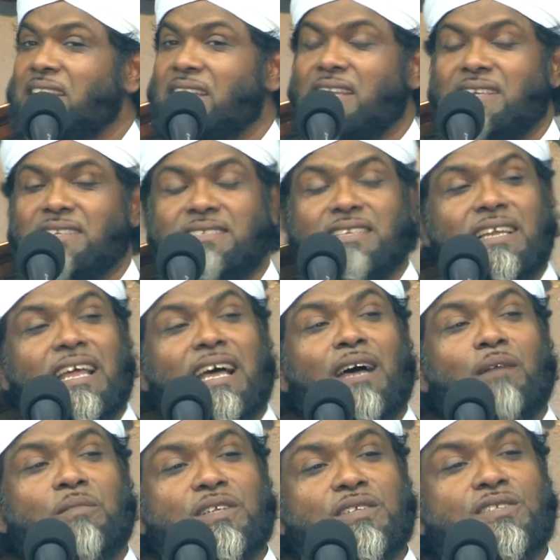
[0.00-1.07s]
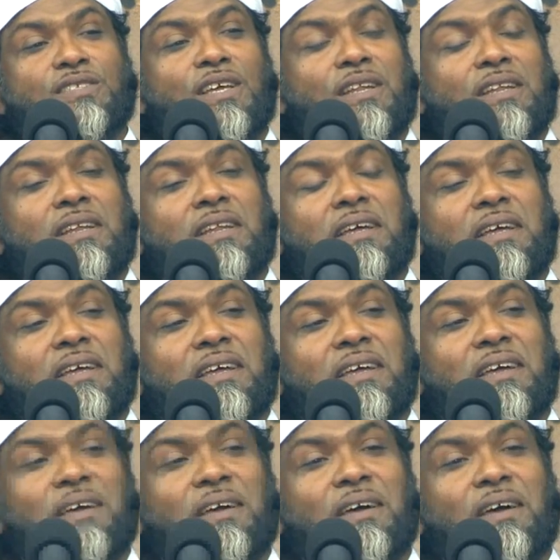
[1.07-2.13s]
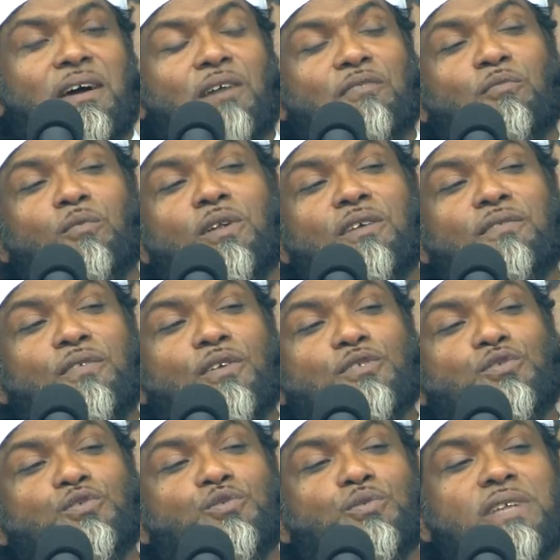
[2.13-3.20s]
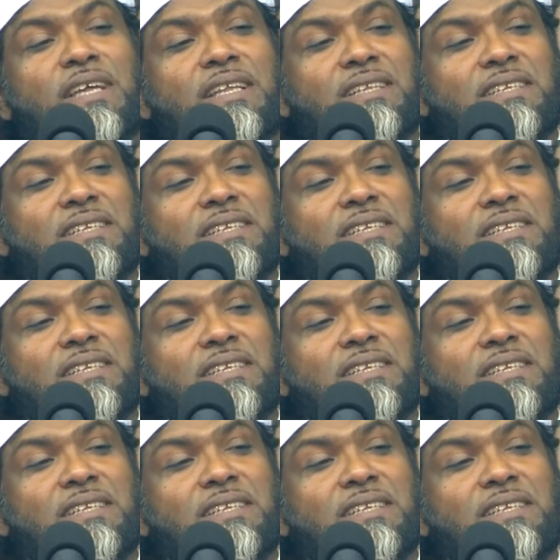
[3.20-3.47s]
He said, I'm the son of one of your students.